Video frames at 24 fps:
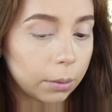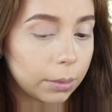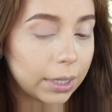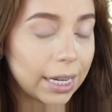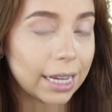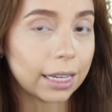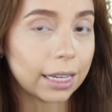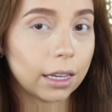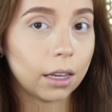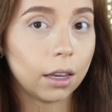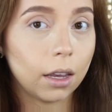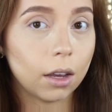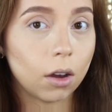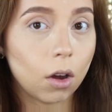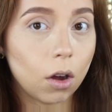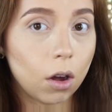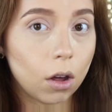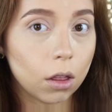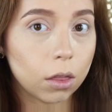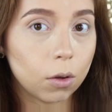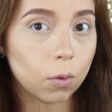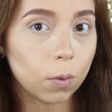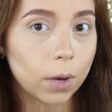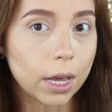taking it
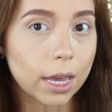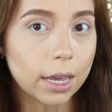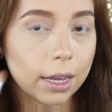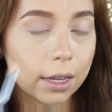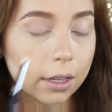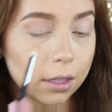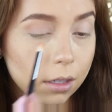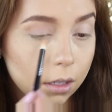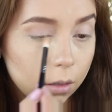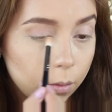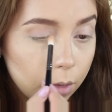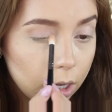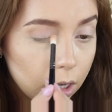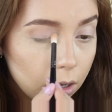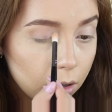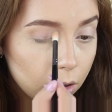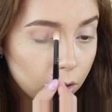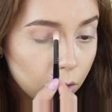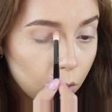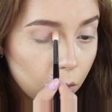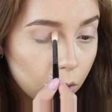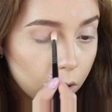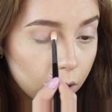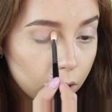all the way into my
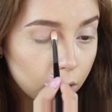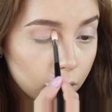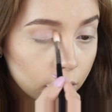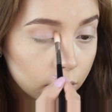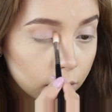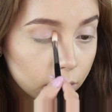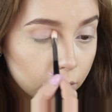inner corner.